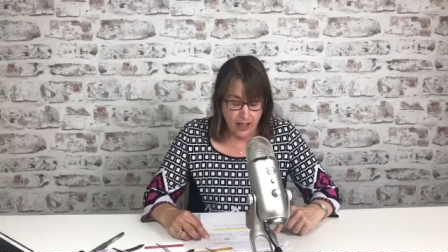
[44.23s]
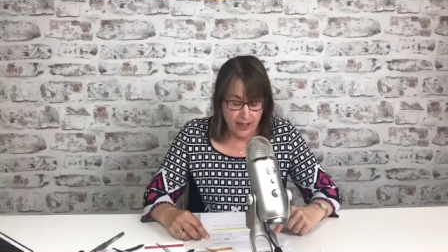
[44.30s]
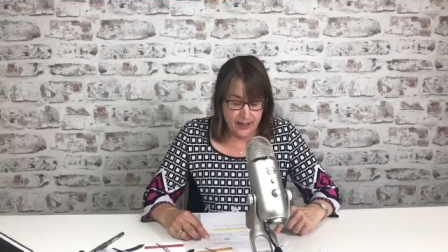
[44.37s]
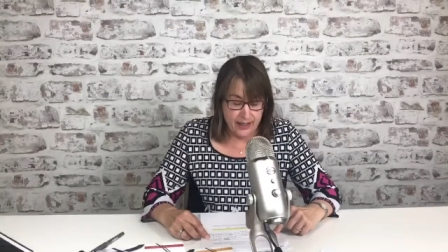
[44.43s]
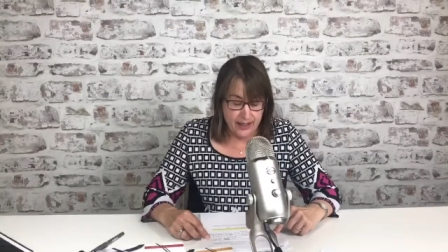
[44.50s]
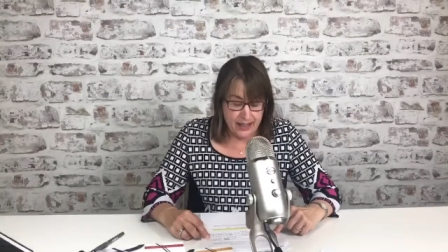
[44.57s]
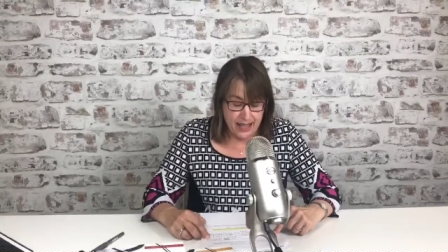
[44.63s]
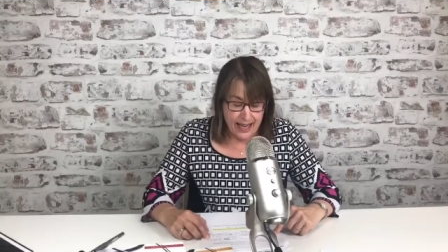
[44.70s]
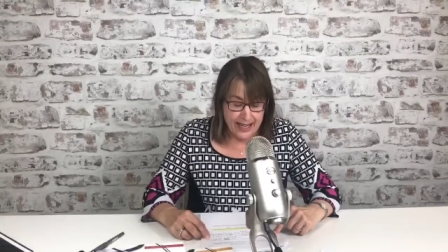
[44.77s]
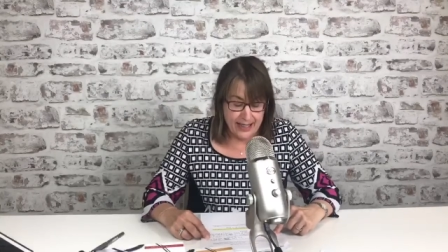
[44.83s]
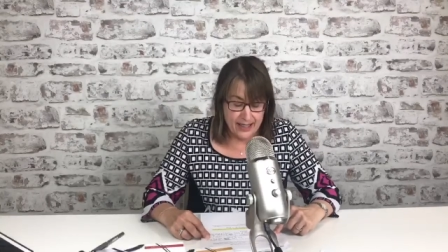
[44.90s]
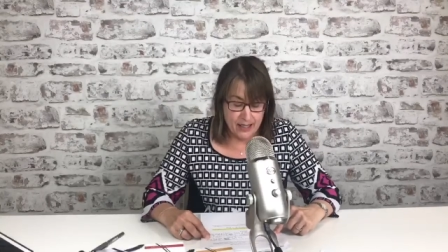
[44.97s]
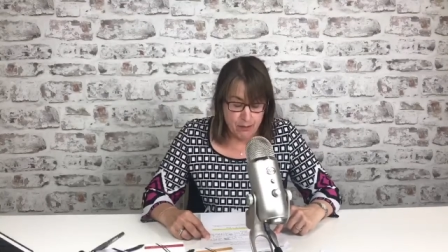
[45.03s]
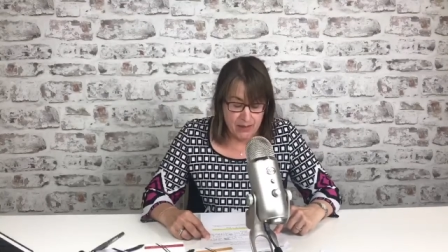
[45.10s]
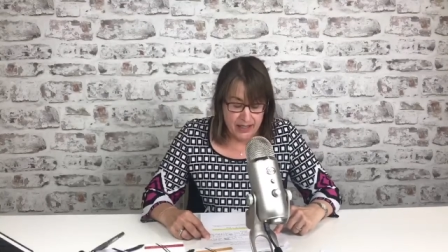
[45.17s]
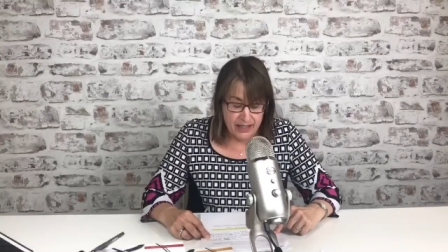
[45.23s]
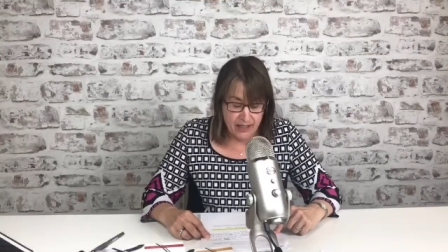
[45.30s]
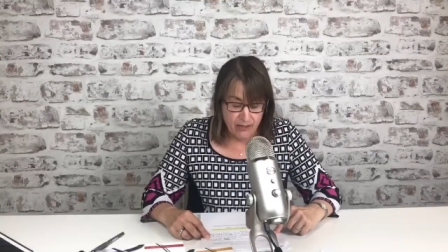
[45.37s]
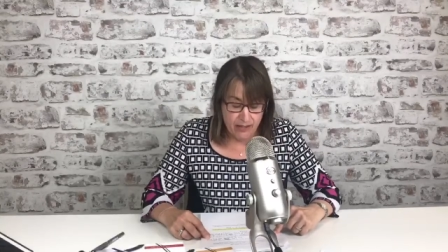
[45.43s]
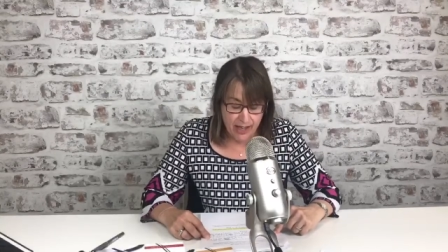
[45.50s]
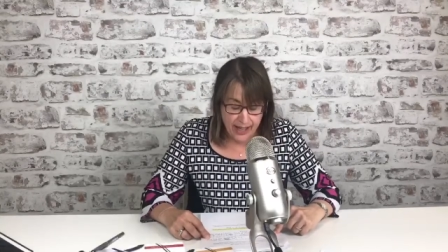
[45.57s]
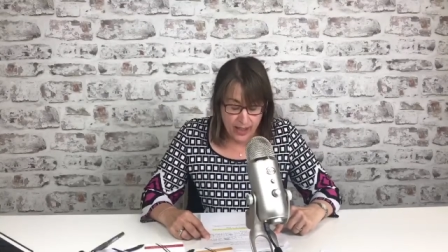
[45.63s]
The client is being
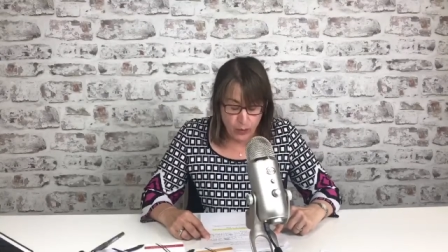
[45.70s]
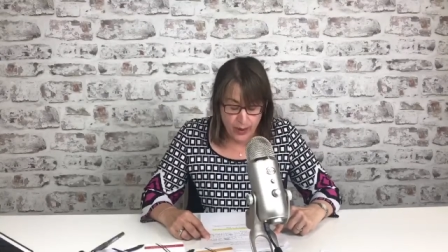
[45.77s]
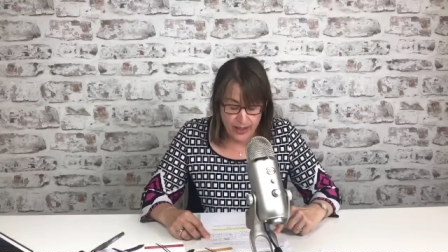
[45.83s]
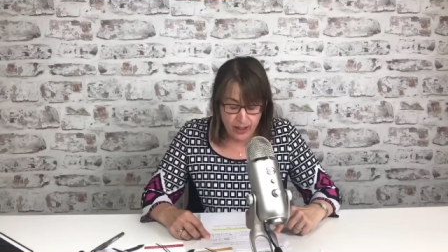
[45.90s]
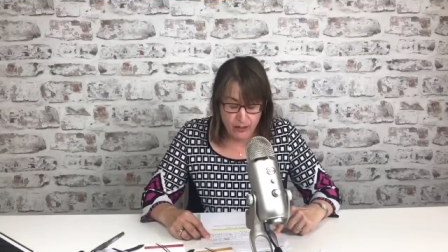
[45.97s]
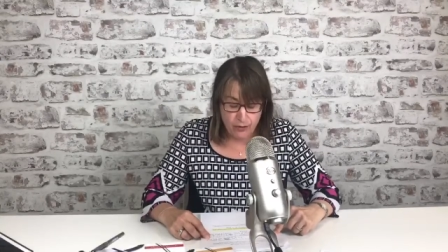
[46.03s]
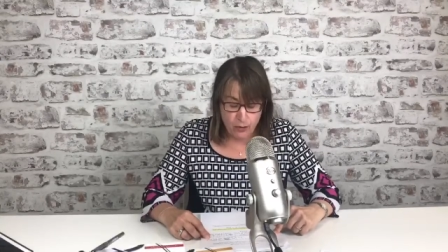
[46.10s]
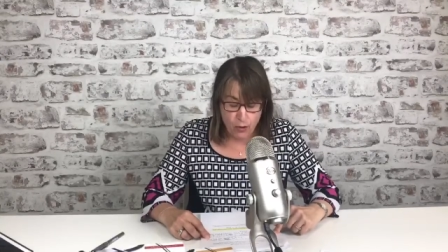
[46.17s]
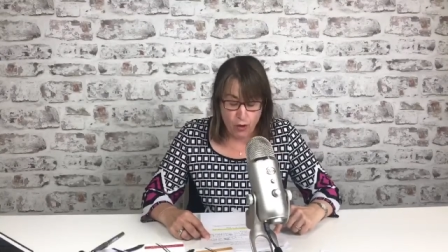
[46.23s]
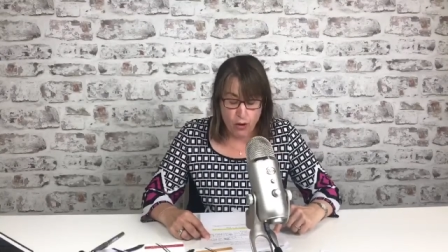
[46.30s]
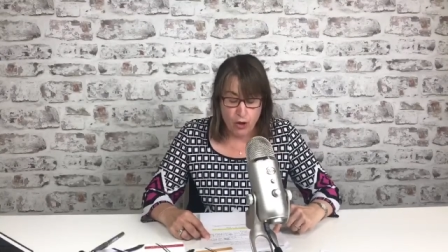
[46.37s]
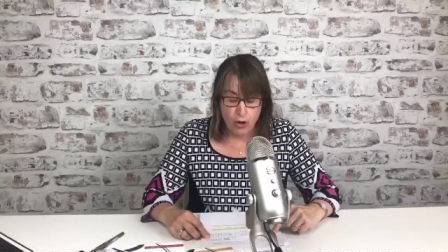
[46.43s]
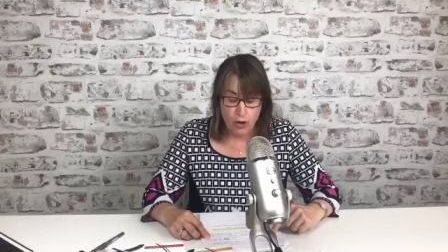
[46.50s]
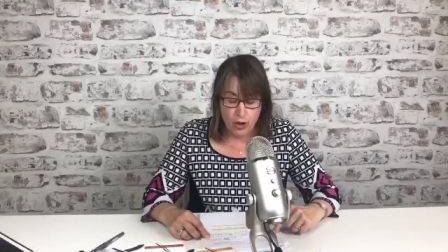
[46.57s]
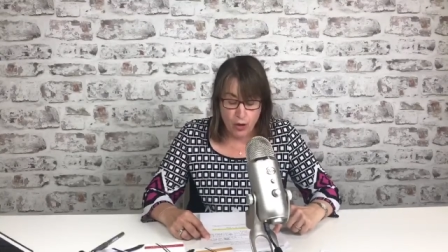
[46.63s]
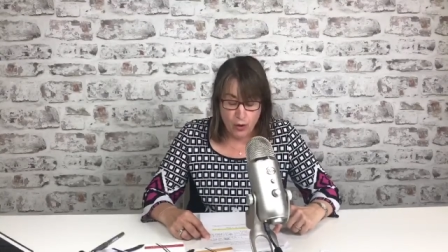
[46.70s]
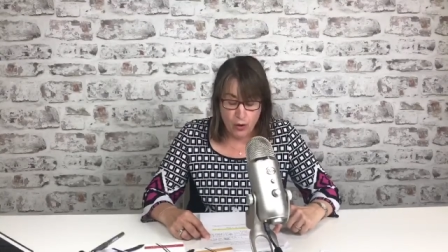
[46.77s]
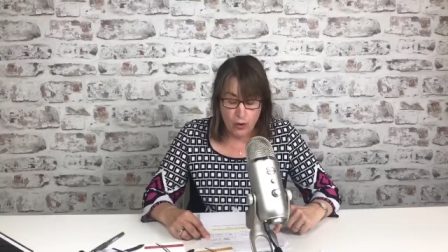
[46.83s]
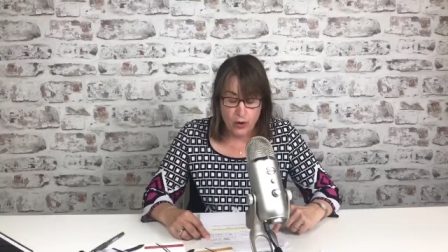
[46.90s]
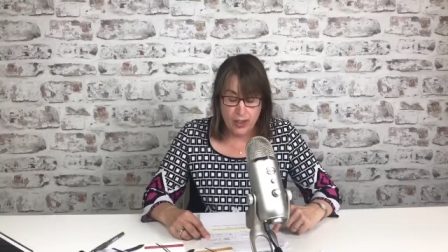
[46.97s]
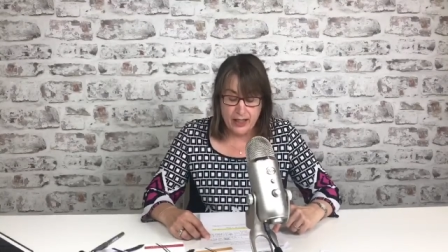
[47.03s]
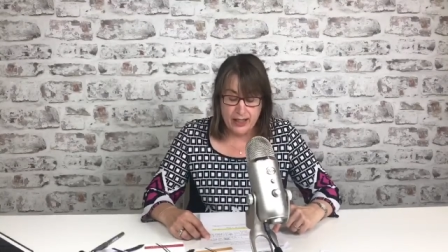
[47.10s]
evaluated for
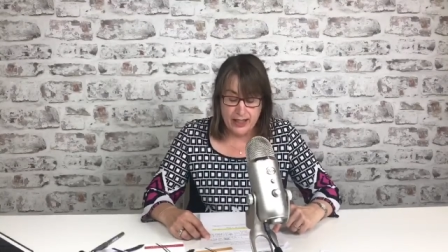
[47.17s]
low